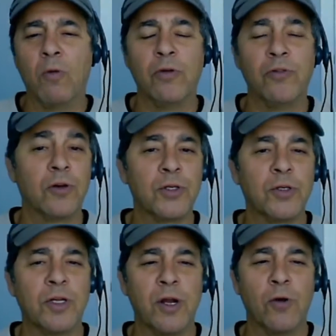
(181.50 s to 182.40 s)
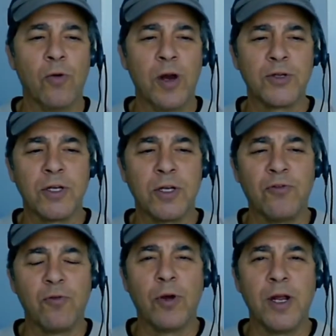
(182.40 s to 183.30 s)
with virtually no risk and a
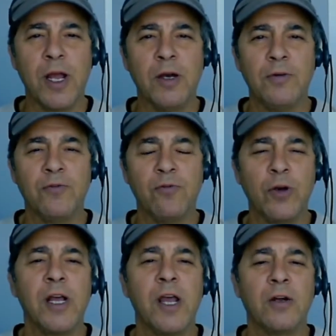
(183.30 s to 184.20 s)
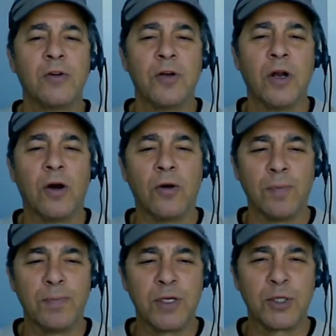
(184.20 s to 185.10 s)

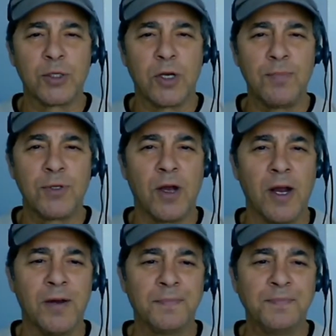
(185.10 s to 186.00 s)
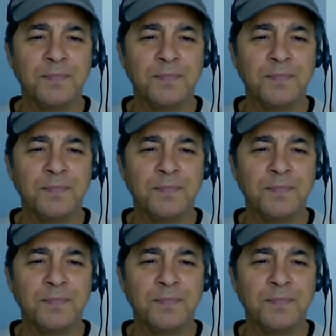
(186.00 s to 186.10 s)
$4,800 potential upside.